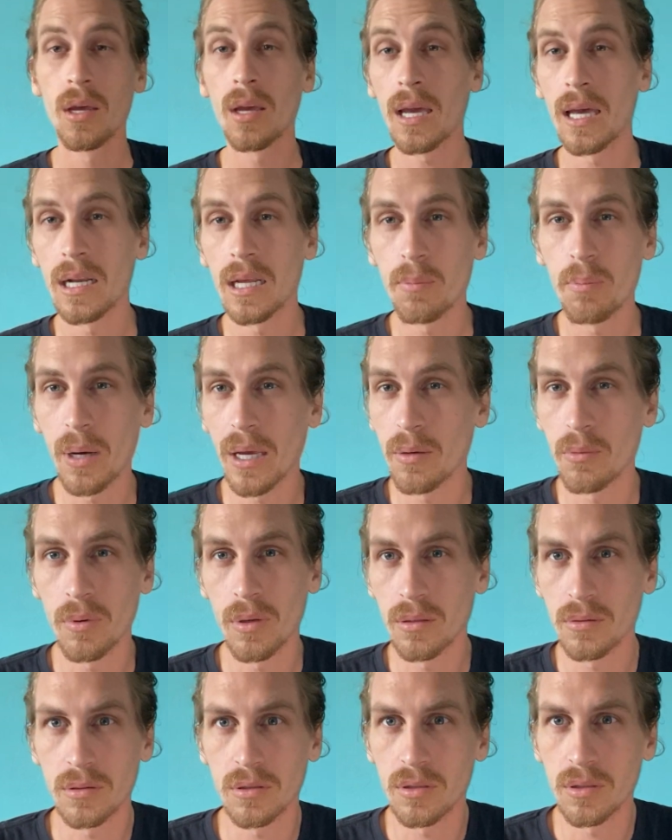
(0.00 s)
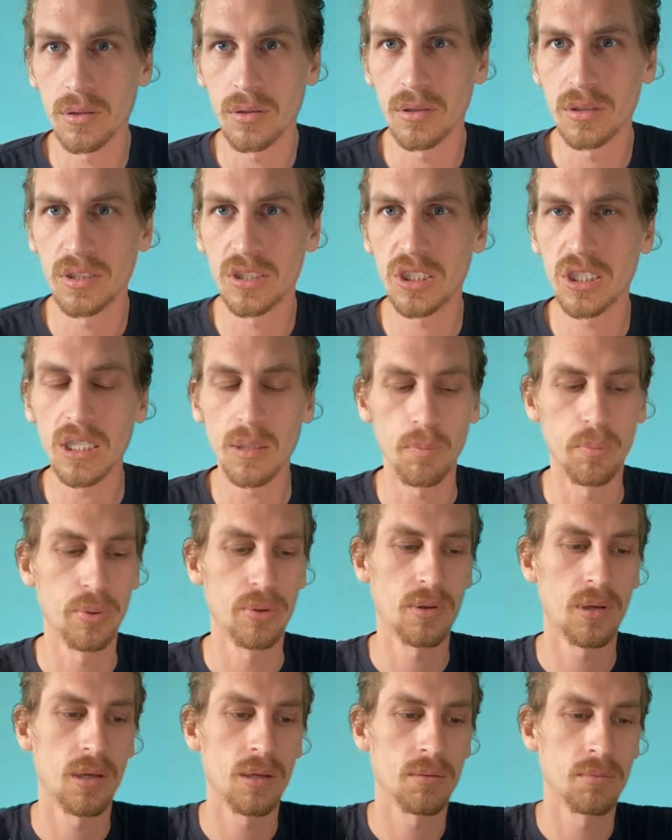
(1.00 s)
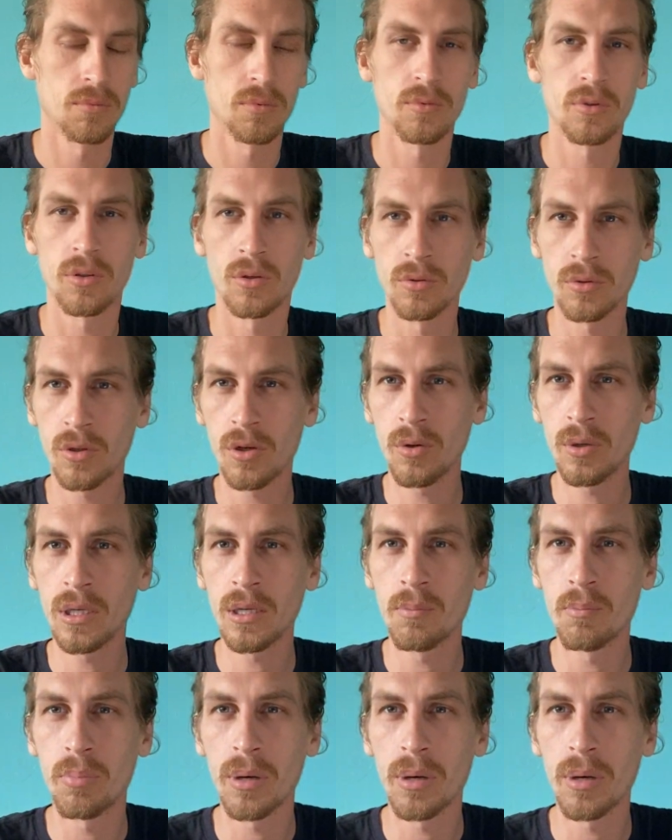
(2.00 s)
and I buy it's cheap. Right? Don't go in and